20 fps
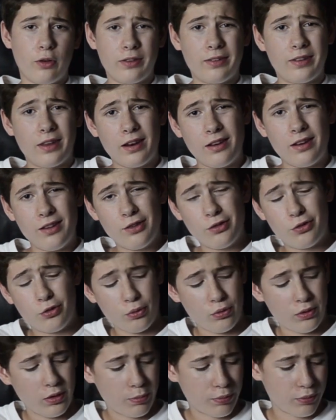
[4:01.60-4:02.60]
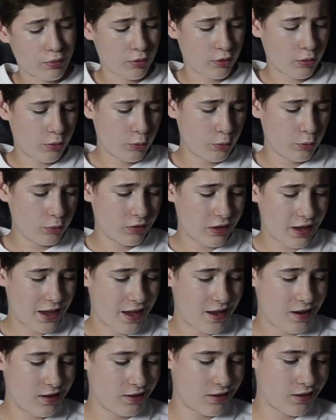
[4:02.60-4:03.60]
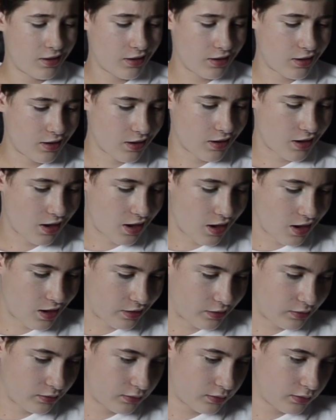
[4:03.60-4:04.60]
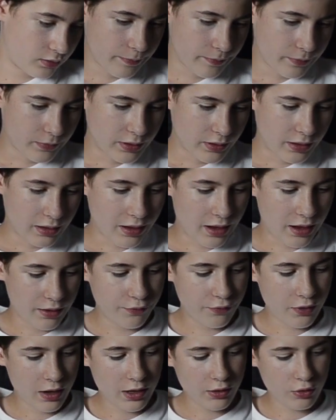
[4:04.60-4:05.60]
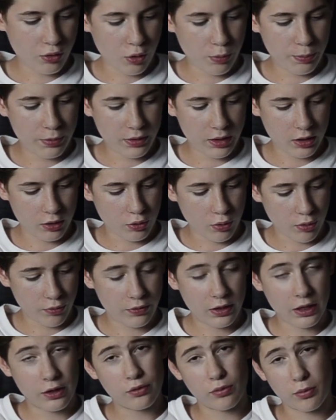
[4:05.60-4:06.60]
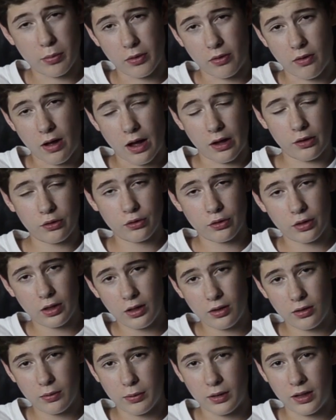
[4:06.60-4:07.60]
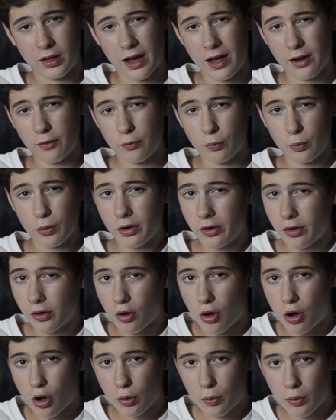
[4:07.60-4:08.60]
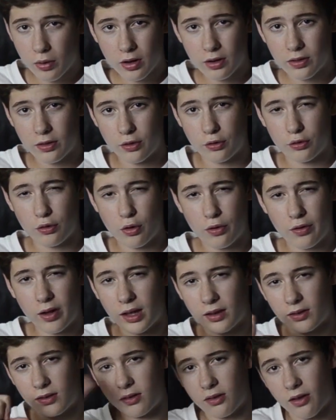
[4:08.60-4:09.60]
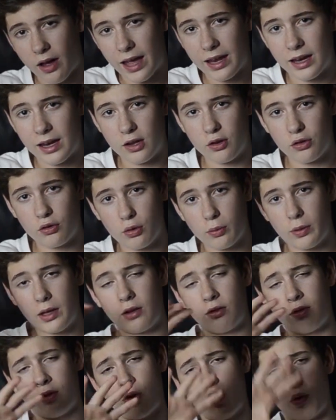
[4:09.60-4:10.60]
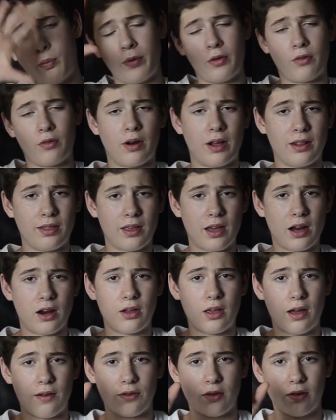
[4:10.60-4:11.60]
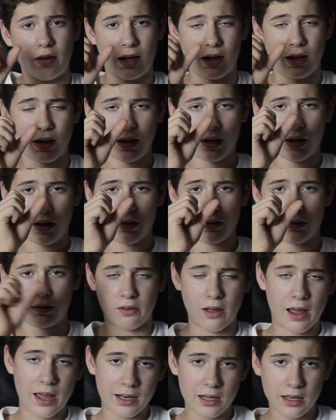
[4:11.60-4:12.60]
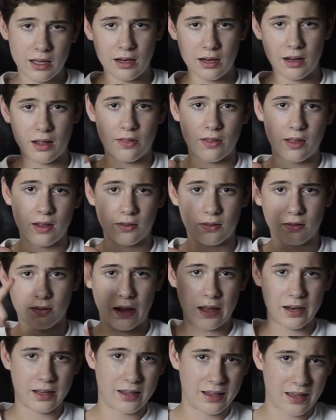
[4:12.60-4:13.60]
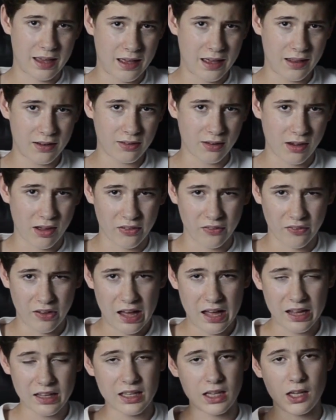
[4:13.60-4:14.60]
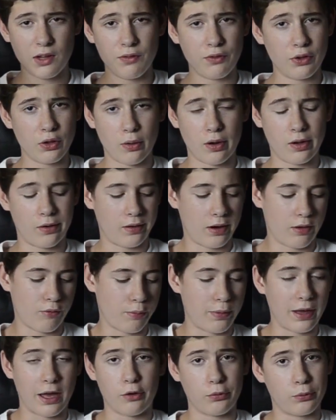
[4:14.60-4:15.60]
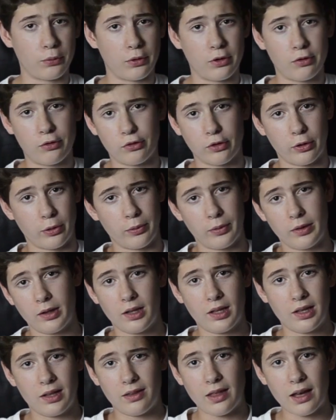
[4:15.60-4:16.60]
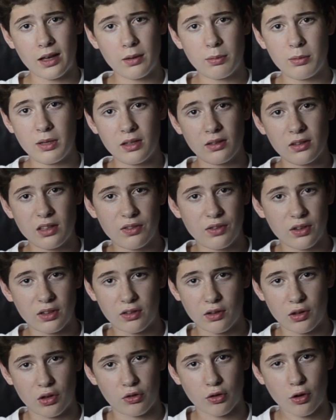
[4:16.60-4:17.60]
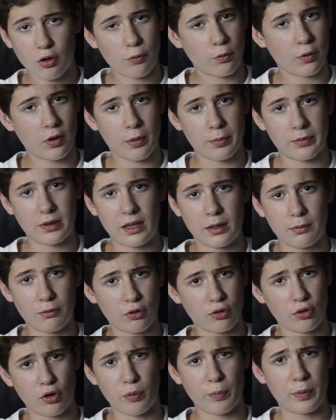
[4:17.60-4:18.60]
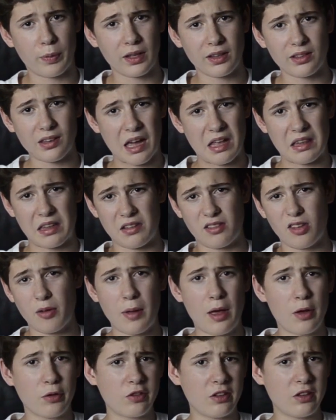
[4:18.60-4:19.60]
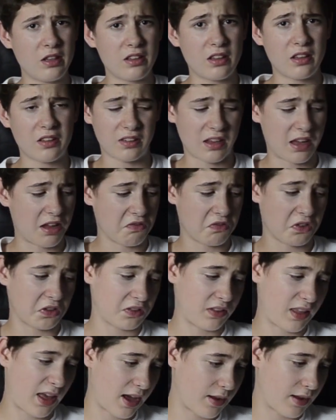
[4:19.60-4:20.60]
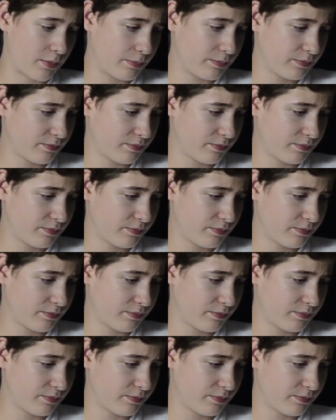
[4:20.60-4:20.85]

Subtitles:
let's get into the pros and cons. I find opening a notification from the lock screen to be kind of weird and awkward. There's no like slide into it to open right there. You have to like slide it and then slide again to unlock, even though I don't have a password. So that can be easily fixed in a software update. I'm just hoping that they somehow see this and fix that.